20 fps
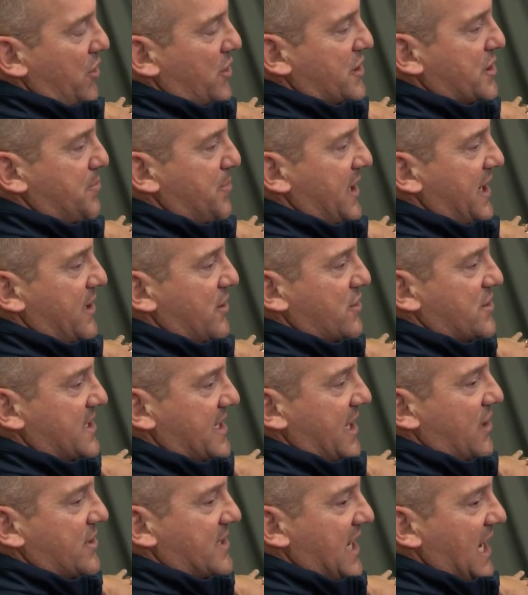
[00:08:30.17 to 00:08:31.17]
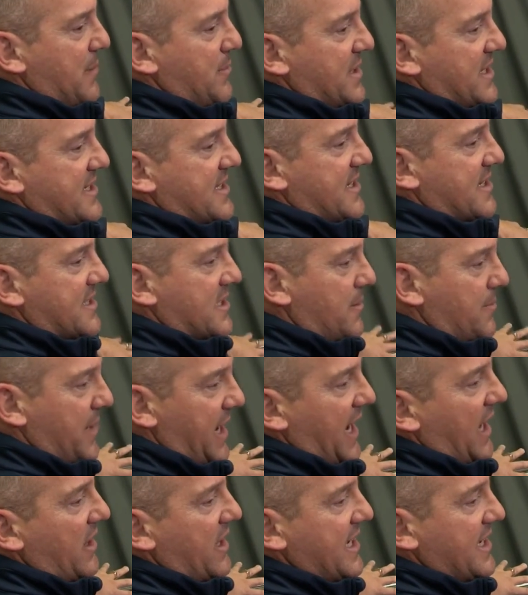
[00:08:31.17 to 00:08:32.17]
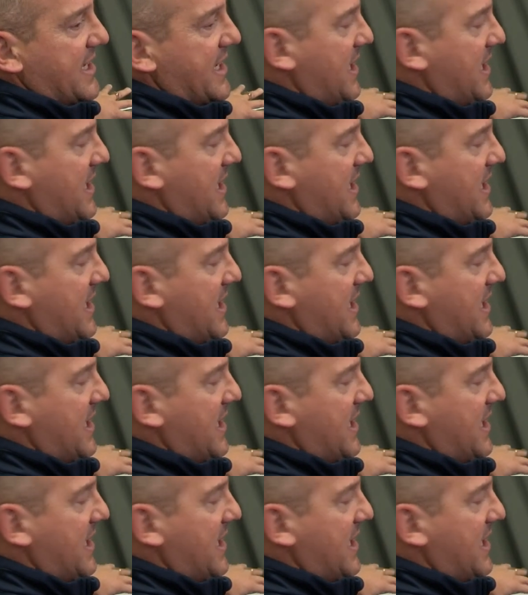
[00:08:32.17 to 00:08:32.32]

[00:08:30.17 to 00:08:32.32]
your speakers and entertainment system, LED